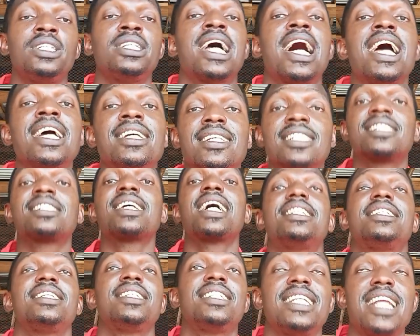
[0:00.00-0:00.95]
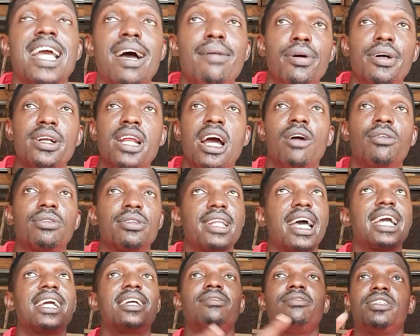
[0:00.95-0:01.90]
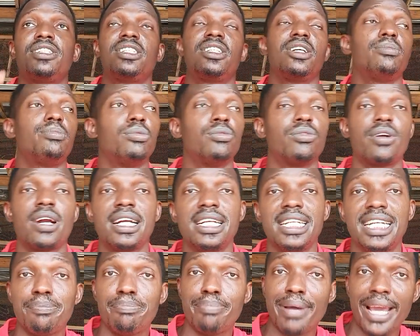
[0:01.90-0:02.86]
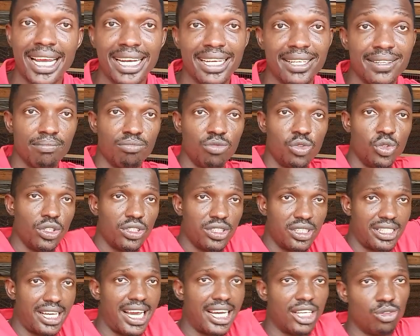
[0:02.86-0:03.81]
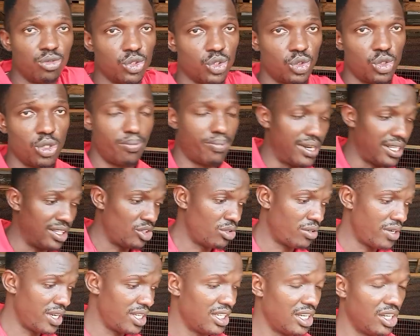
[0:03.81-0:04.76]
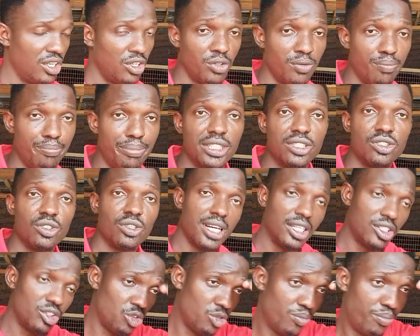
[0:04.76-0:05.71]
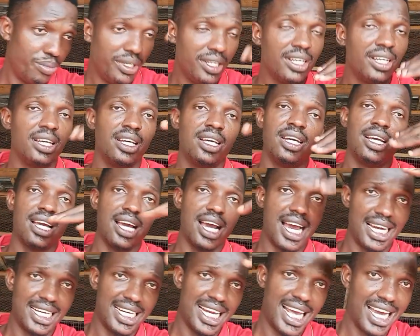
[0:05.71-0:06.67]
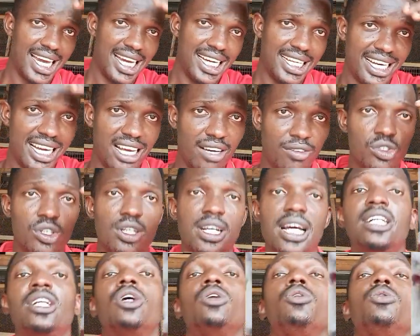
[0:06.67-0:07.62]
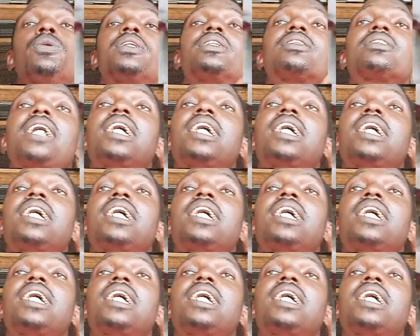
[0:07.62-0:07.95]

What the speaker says: doing that, exercising their body. I'll tie vegetable around the pen, just tie it with rope and draw it a little bit so that it will be at their head level, so that they will